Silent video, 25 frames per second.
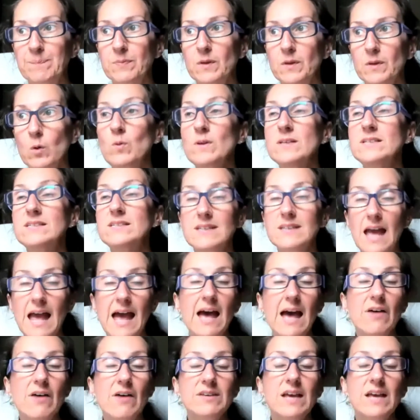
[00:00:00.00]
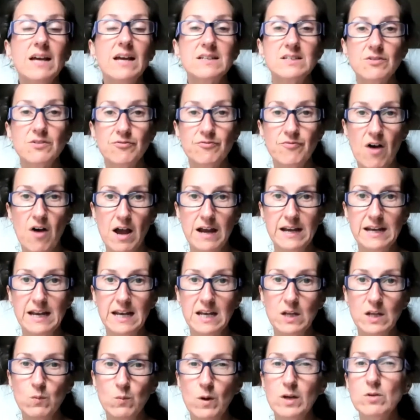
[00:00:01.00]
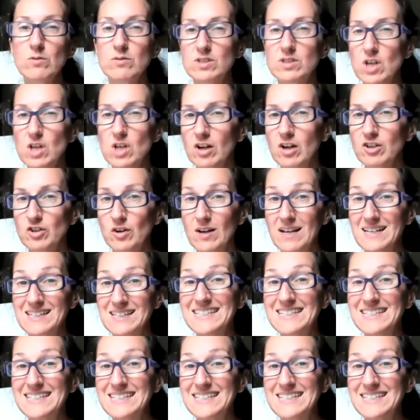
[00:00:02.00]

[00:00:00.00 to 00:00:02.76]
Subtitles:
we have yet to find anyone whose doctor has